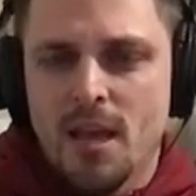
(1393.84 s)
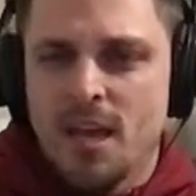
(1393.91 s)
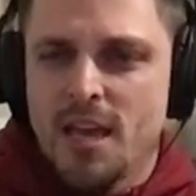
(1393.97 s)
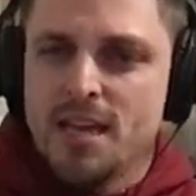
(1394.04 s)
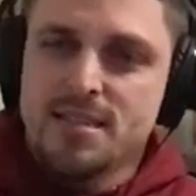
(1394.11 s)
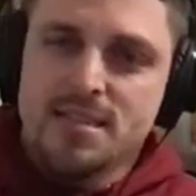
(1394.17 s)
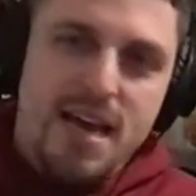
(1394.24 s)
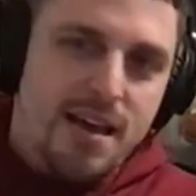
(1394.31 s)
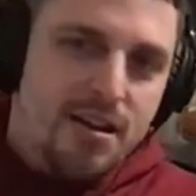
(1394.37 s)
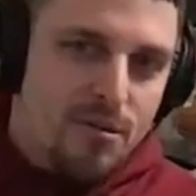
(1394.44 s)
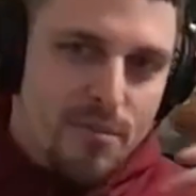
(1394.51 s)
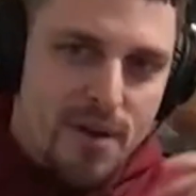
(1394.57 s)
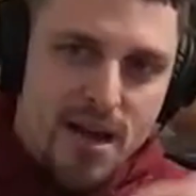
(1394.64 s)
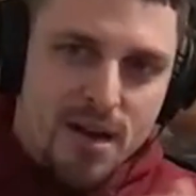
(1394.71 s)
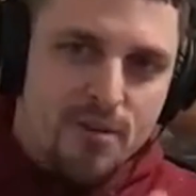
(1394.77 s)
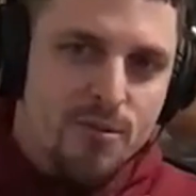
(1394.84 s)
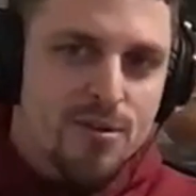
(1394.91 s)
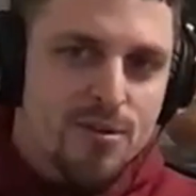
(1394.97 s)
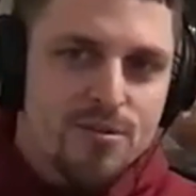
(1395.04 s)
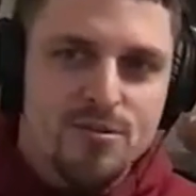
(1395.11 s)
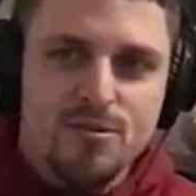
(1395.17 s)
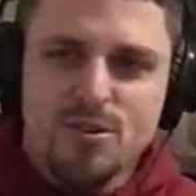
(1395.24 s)
He had his hat on
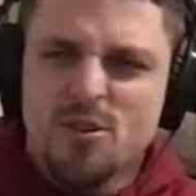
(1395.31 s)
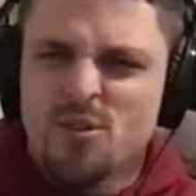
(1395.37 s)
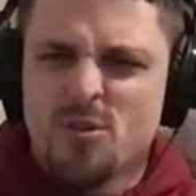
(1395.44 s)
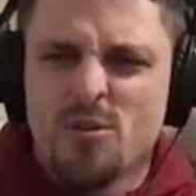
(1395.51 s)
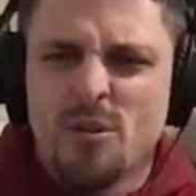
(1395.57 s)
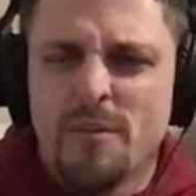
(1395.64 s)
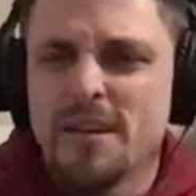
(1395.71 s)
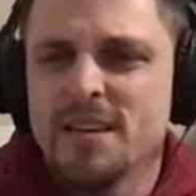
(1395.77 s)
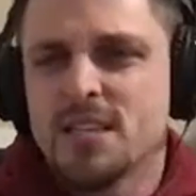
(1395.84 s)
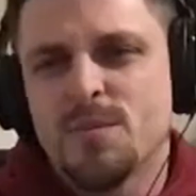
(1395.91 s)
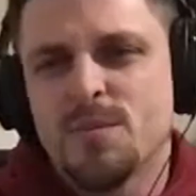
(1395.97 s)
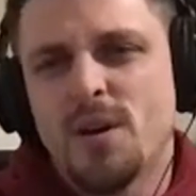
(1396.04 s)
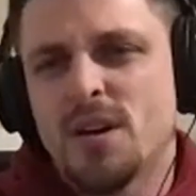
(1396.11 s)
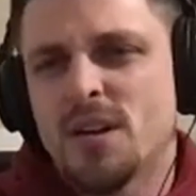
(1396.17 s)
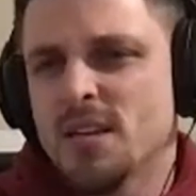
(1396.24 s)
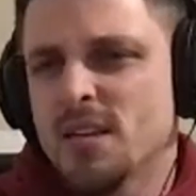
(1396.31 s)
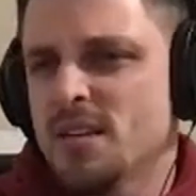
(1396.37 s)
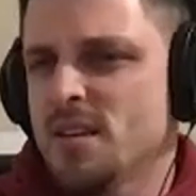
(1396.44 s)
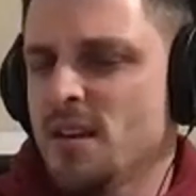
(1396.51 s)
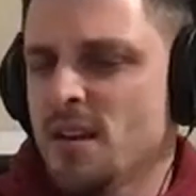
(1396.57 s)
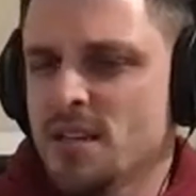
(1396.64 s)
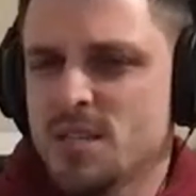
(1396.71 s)
backwards, cool. He spun it,
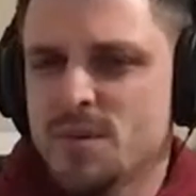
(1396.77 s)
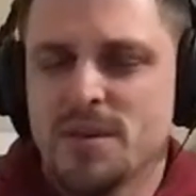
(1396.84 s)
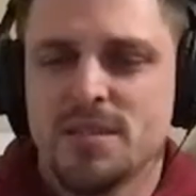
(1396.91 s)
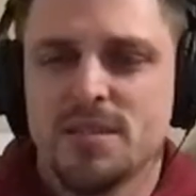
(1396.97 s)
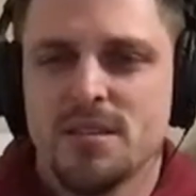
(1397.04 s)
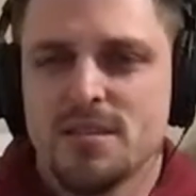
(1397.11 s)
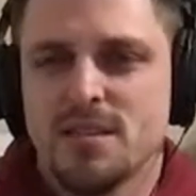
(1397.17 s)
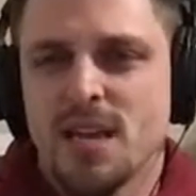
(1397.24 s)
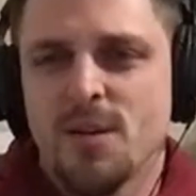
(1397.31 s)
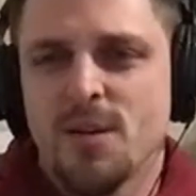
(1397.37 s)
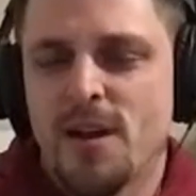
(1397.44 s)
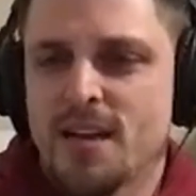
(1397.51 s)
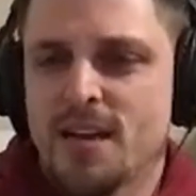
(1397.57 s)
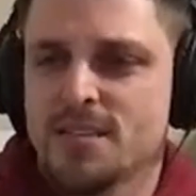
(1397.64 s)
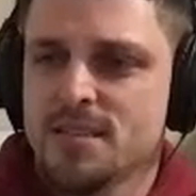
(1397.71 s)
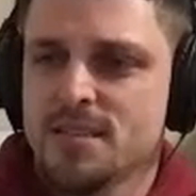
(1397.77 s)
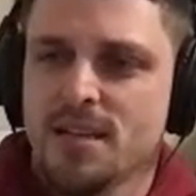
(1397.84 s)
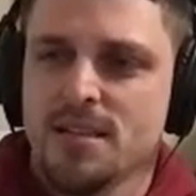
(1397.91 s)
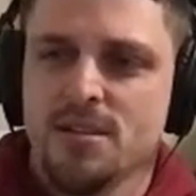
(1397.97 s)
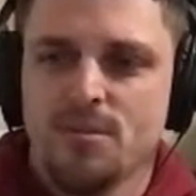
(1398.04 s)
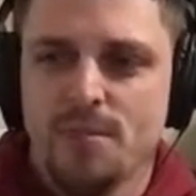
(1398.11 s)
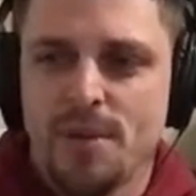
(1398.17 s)
spins it the same way, has this like
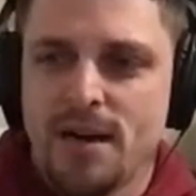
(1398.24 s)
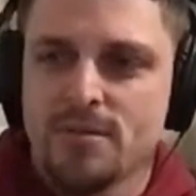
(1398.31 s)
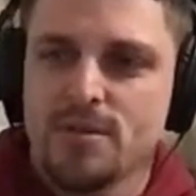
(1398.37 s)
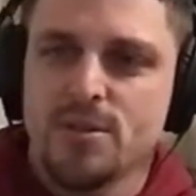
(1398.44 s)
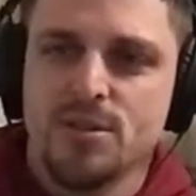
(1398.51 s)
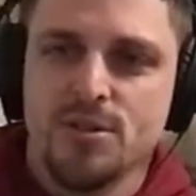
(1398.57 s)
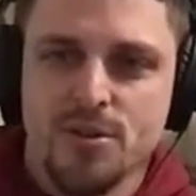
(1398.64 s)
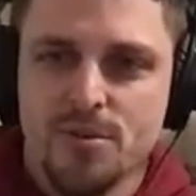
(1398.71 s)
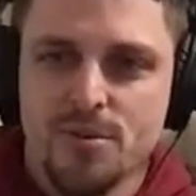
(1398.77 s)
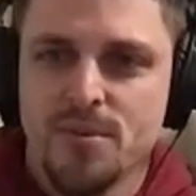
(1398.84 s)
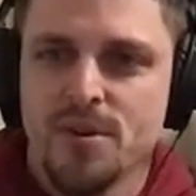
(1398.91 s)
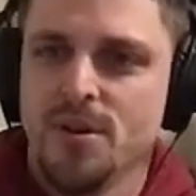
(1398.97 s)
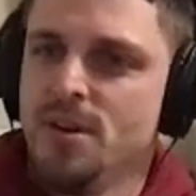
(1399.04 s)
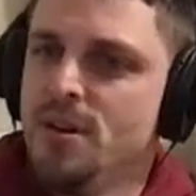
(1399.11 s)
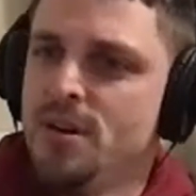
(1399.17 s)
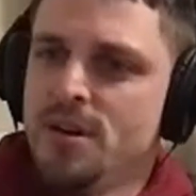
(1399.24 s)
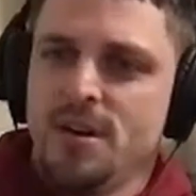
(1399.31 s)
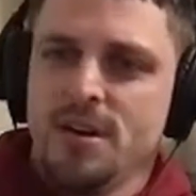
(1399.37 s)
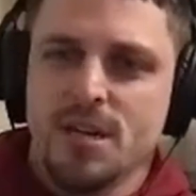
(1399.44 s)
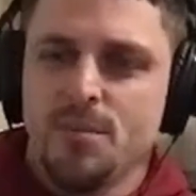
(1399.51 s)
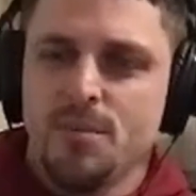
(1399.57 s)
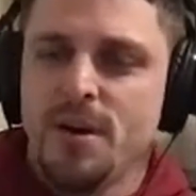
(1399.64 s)
little bounce to him,
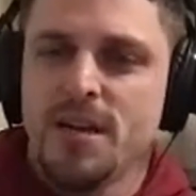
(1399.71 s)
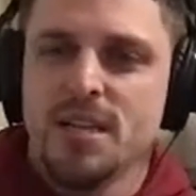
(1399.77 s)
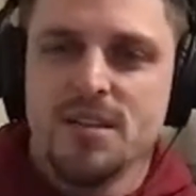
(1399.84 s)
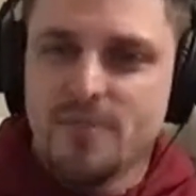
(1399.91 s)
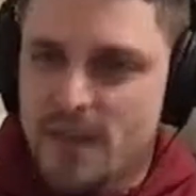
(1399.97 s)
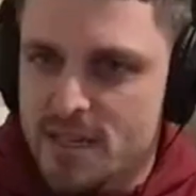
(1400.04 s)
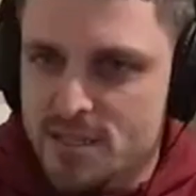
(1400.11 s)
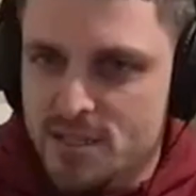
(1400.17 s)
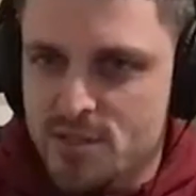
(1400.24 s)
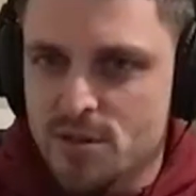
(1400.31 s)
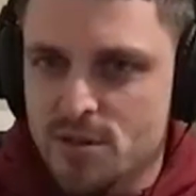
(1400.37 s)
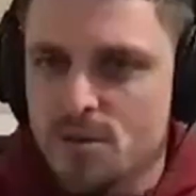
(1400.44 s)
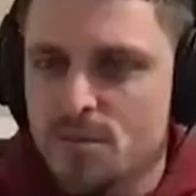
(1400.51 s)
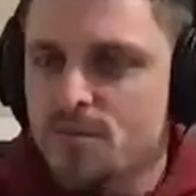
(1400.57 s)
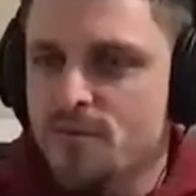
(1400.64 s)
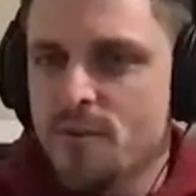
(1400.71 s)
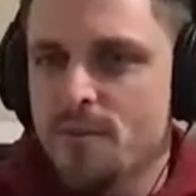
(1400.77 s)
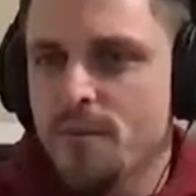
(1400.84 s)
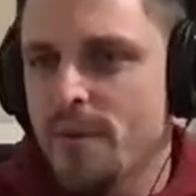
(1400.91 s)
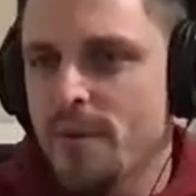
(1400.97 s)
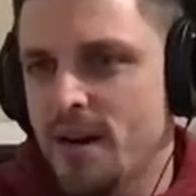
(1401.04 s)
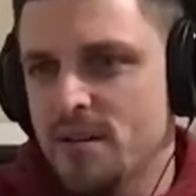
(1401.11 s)
competitive edge to him
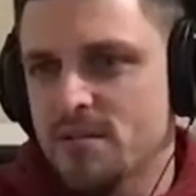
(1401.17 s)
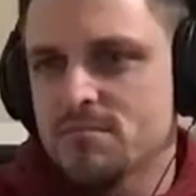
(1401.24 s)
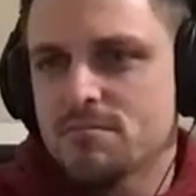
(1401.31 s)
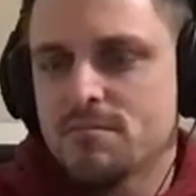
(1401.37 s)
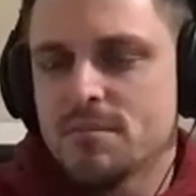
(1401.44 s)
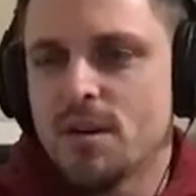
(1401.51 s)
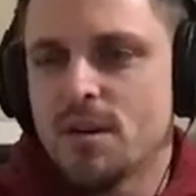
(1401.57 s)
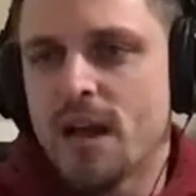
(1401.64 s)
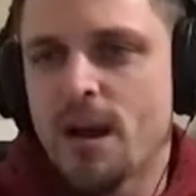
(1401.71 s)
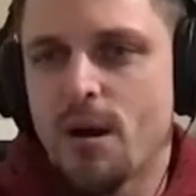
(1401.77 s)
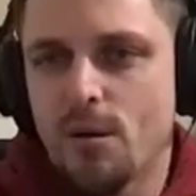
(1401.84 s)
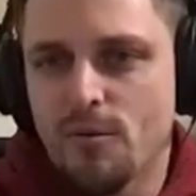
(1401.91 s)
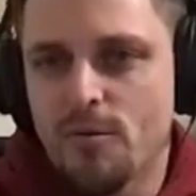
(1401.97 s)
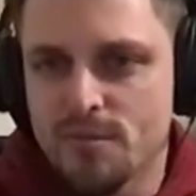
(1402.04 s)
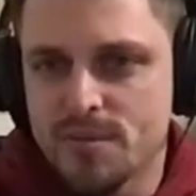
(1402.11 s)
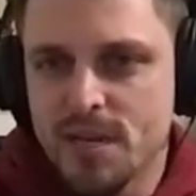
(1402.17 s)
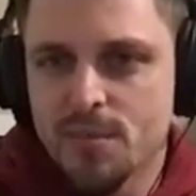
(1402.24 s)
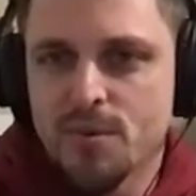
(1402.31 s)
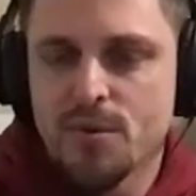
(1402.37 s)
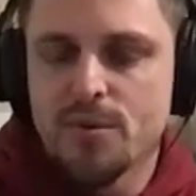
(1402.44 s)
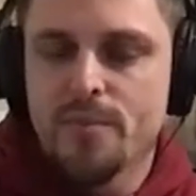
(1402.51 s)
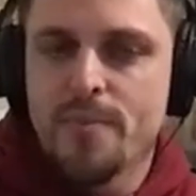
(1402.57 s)
from about, an hour from
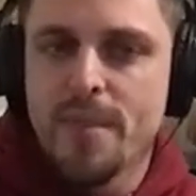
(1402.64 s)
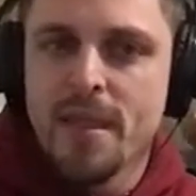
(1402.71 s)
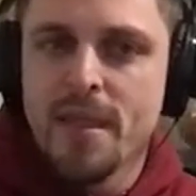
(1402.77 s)
Temple.